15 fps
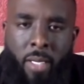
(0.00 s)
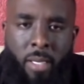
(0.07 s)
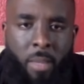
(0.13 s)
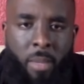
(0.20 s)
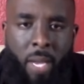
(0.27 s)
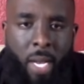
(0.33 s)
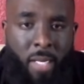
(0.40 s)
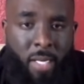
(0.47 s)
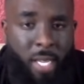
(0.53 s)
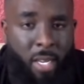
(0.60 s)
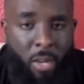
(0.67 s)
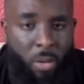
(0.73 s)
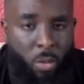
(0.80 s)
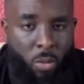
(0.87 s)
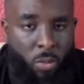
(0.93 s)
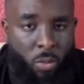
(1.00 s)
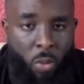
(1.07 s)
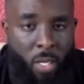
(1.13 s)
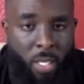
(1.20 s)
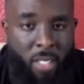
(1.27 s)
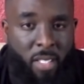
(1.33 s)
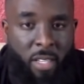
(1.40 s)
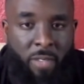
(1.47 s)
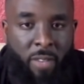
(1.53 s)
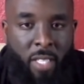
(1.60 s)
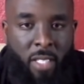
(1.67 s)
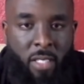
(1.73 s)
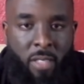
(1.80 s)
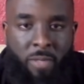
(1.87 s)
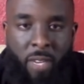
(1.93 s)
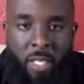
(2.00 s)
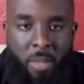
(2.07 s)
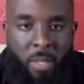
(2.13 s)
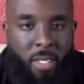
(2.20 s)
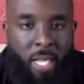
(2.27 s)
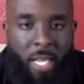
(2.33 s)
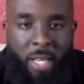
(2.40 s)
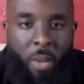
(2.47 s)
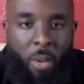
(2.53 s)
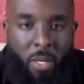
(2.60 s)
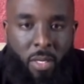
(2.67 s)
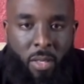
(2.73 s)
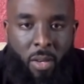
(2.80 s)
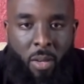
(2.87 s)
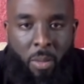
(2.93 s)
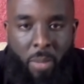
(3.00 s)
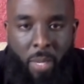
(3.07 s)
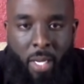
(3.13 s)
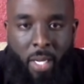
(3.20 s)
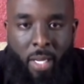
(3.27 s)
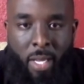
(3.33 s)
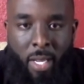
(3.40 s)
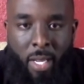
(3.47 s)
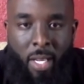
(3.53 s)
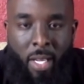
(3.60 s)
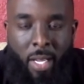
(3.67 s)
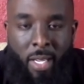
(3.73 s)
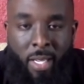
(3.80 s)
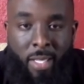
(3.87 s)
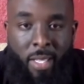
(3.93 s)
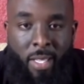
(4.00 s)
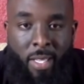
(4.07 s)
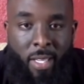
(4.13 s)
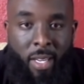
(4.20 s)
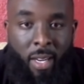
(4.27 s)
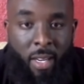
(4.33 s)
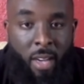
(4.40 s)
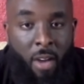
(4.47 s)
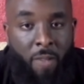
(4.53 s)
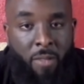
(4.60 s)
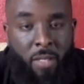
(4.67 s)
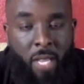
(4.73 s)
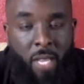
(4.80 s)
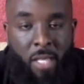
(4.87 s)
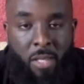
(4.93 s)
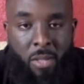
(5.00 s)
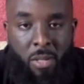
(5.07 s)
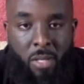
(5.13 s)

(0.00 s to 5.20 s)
Some guys, they don't want to see face-to-face because they know it's going to be a confrontational